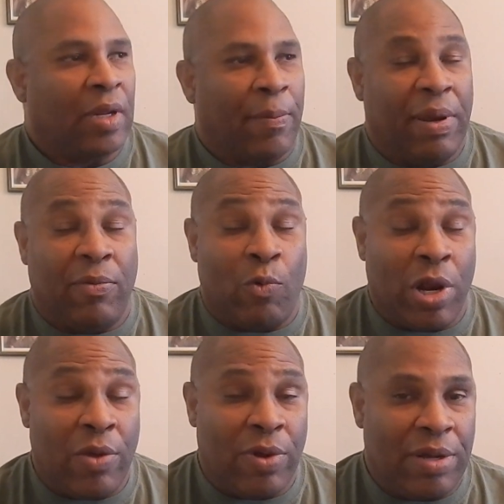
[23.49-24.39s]
been
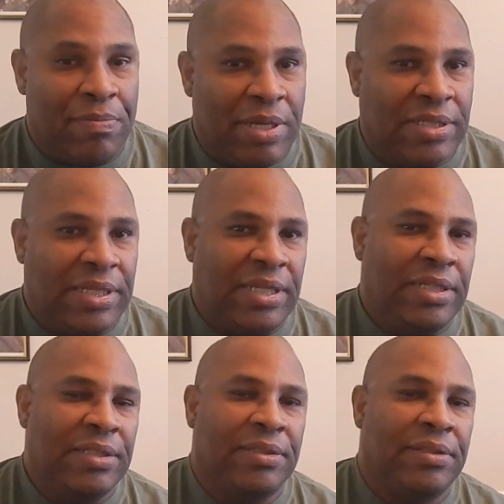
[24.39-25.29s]
really busy,
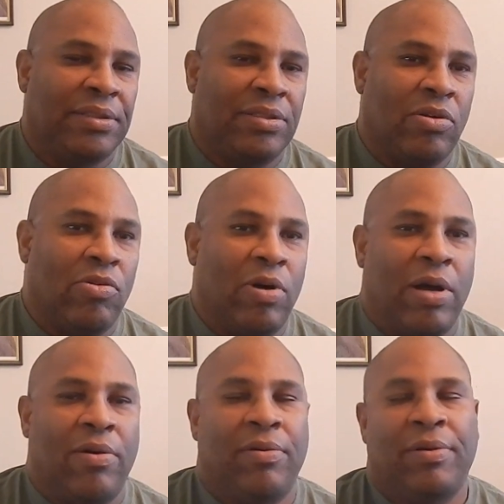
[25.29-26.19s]
so